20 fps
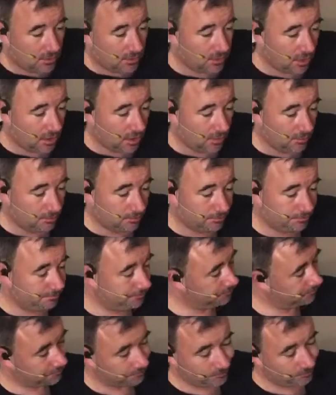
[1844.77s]
I
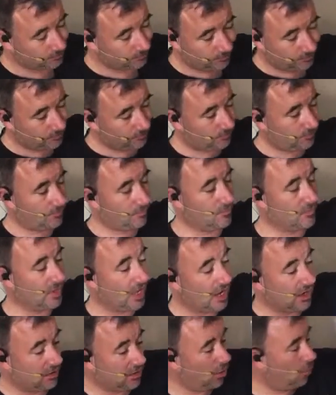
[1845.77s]

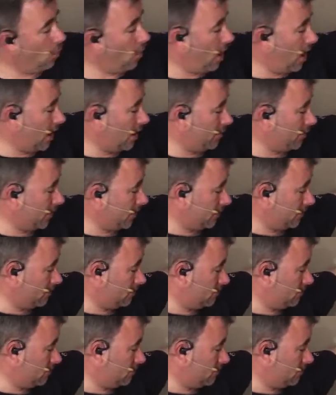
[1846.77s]
don't know why, but